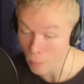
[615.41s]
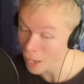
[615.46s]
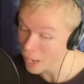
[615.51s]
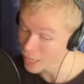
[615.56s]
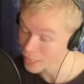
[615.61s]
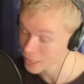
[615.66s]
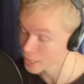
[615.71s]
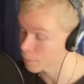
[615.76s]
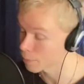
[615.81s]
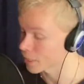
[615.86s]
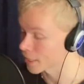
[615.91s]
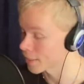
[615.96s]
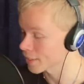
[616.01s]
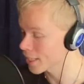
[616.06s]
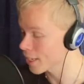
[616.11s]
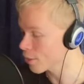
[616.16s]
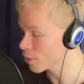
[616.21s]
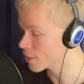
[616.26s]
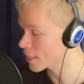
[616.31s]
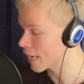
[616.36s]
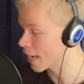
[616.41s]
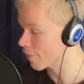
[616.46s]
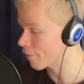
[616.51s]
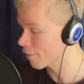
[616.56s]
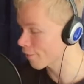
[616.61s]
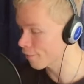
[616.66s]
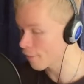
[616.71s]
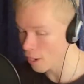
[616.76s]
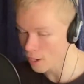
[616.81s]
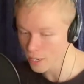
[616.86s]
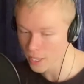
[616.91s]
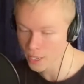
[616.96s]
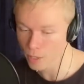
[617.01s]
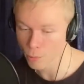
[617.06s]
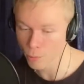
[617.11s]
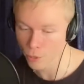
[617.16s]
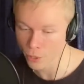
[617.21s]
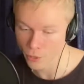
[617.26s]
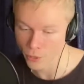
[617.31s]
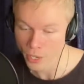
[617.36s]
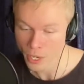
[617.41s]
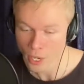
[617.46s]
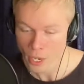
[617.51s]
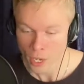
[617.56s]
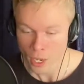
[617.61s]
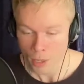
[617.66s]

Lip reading: possibly, there's that fucking word,